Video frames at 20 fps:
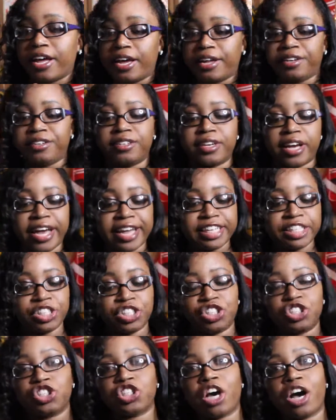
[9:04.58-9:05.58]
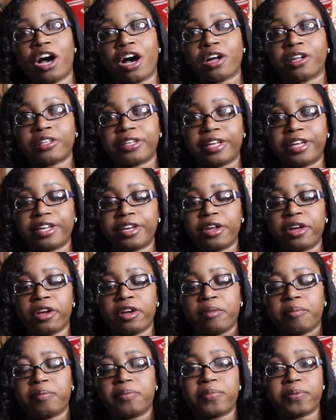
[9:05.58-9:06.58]
a nice chocolate
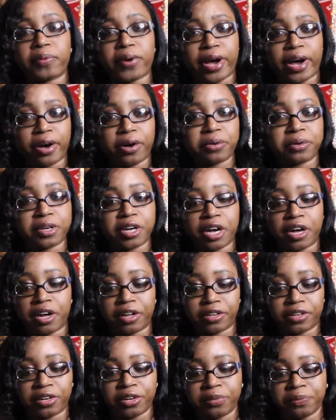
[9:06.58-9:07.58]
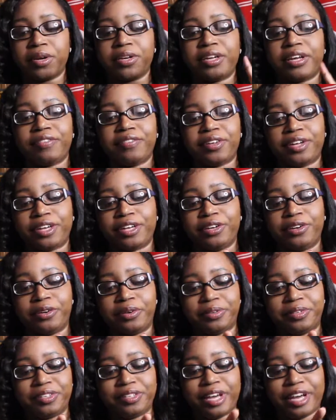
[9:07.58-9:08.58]
brown color, but definitely, you
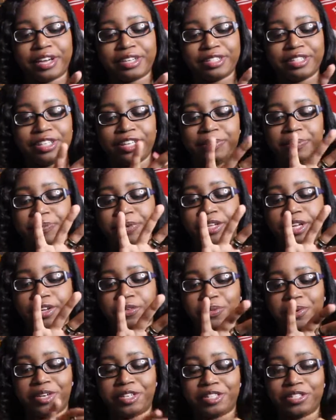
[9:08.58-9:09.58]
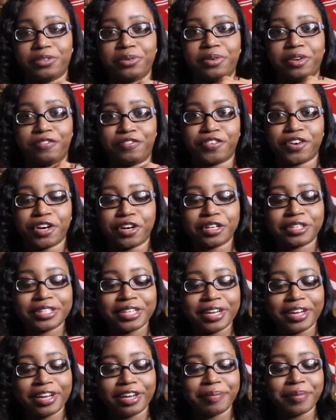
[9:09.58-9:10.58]
know, I could see me like wearing this too in the fall
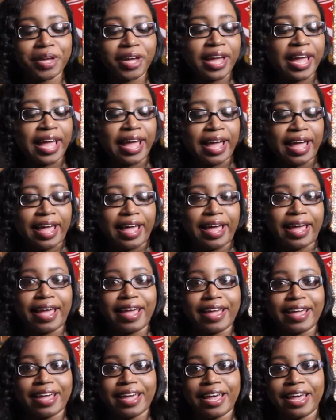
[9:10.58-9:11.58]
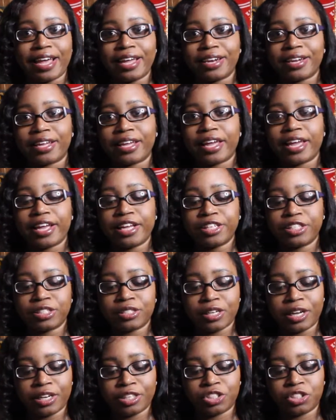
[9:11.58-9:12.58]
time. And it's
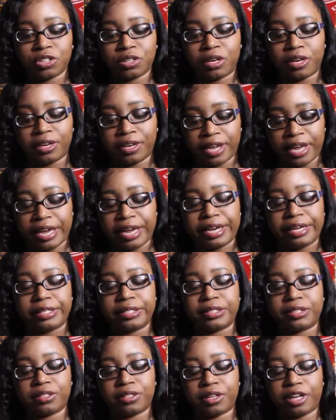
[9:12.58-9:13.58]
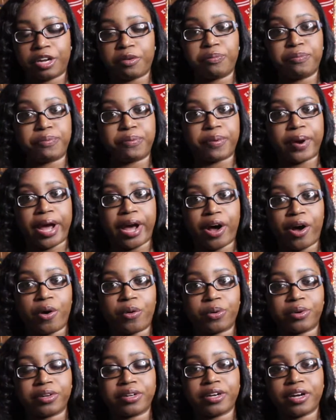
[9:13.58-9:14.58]
such a nice like
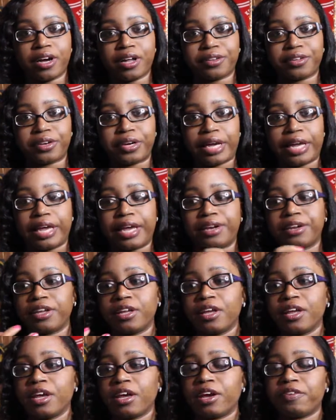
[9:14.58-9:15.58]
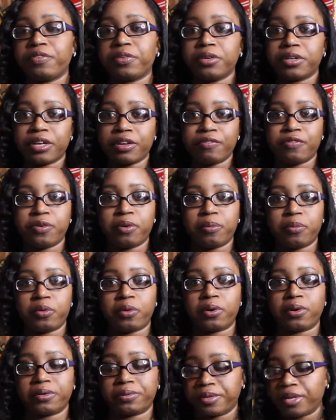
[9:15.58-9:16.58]
brown color, and if you're looking for
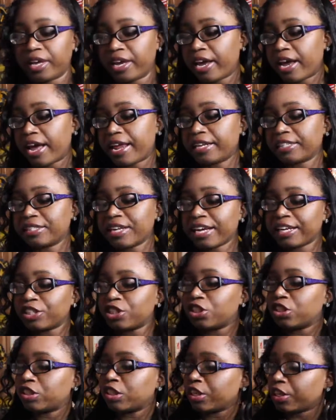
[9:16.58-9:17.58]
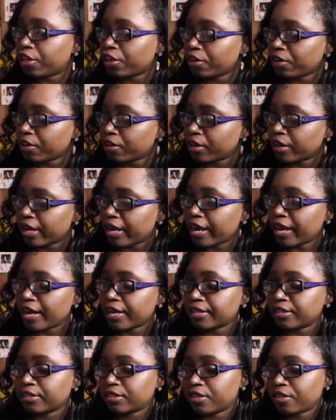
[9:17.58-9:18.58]
more, and it's not as sheer
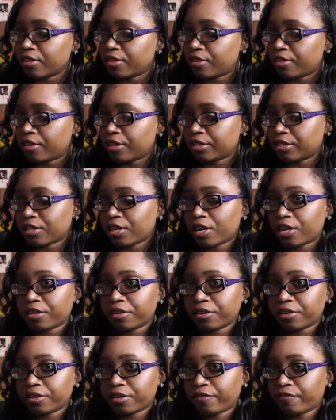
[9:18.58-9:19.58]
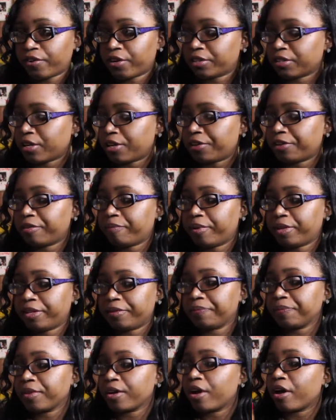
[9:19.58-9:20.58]
as this color, the first color
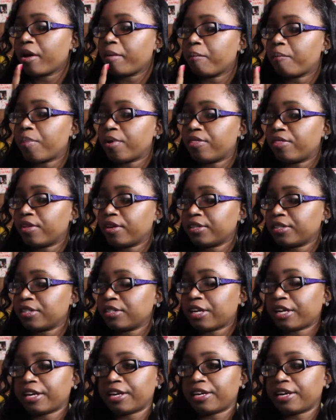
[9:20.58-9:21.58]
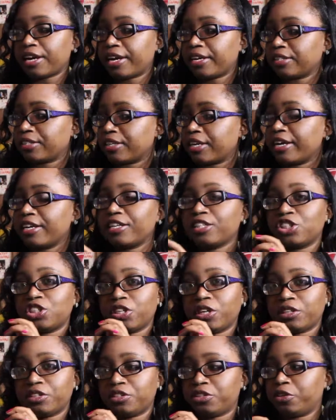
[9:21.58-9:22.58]
Camila, but this is like a nice, it is
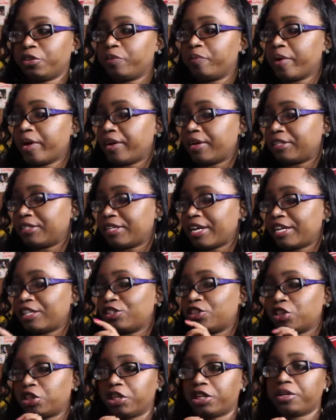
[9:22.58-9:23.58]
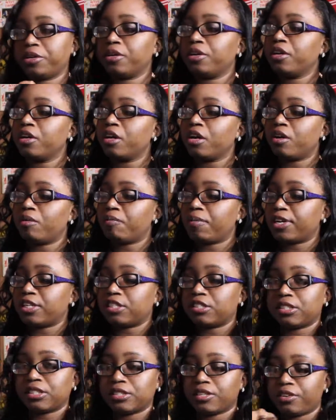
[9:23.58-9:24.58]
sheer too, but it's not as sheer, but
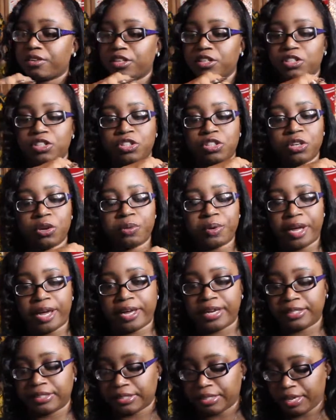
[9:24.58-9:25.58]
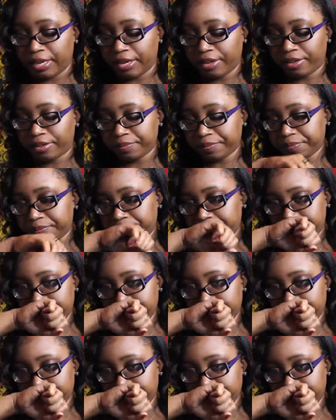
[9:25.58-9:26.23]
it's so nice and